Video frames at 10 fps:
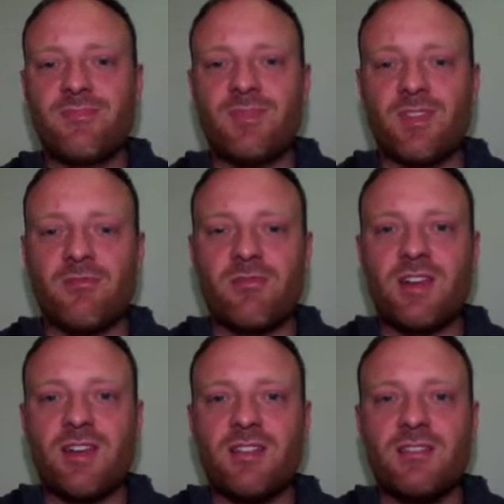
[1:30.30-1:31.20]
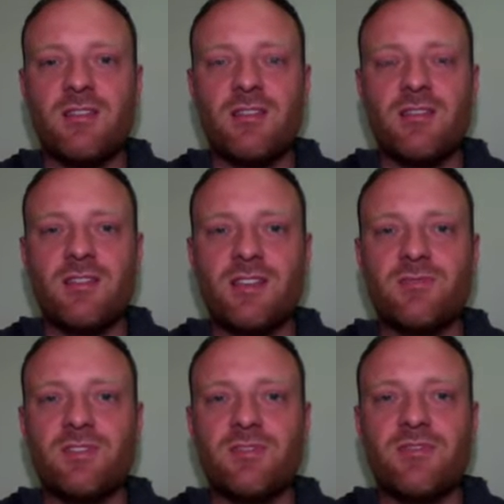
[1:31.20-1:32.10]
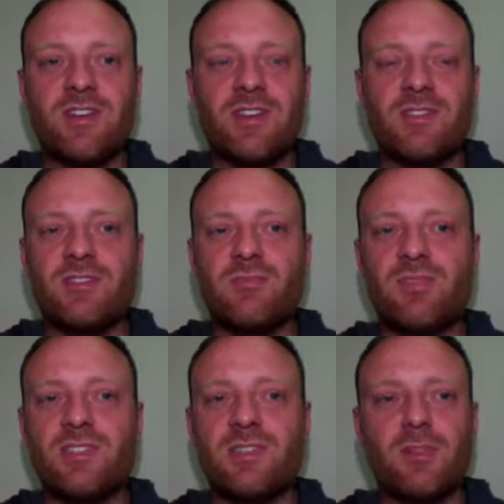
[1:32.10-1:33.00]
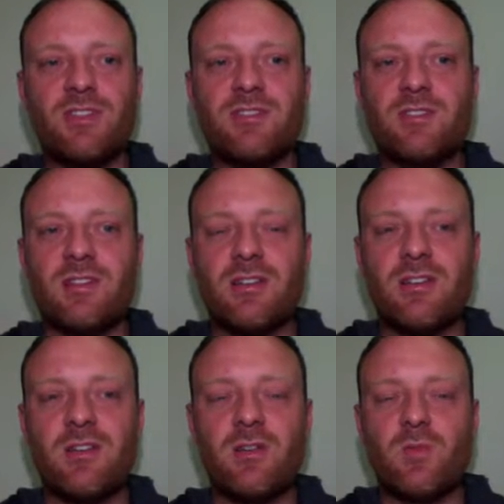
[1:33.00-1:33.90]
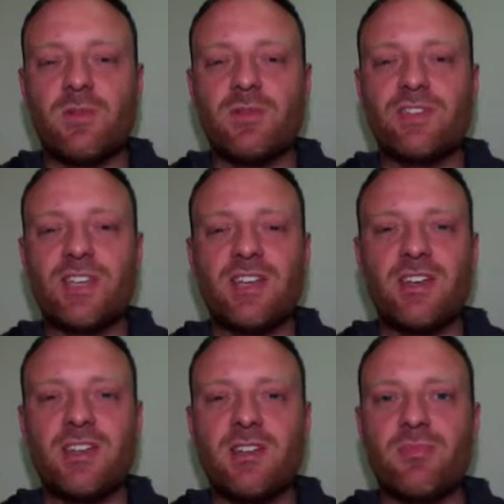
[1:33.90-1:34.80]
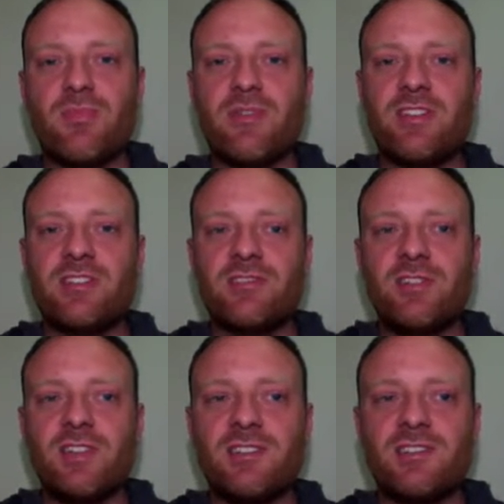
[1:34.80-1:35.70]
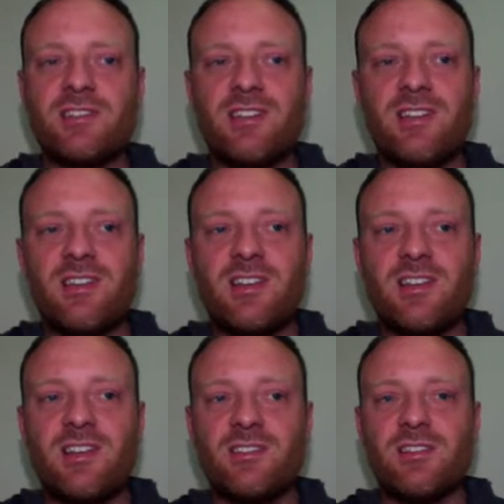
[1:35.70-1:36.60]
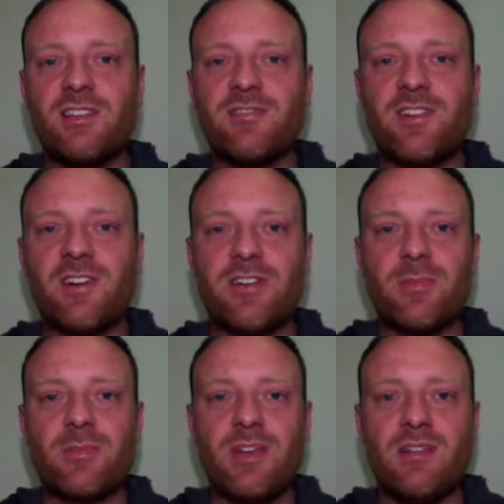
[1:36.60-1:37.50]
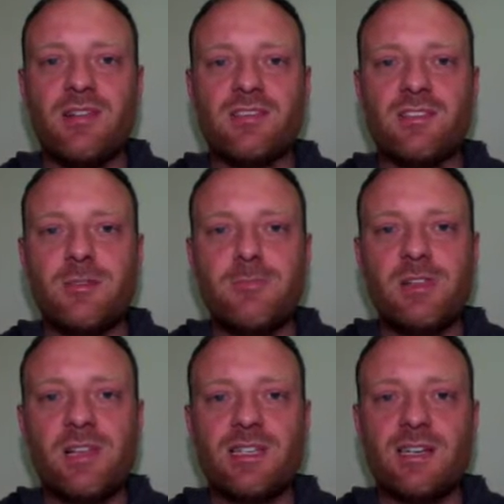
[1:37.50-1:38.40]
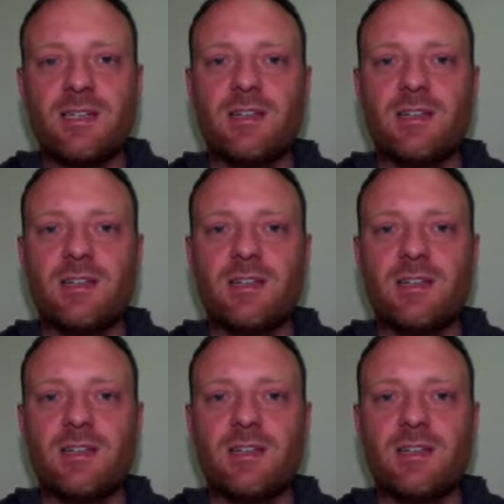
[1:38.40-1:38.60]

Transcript: Great. As we've, uh, this is pretty similar to what we've seen in the previous two lessons. So let's fire it up in the simulator.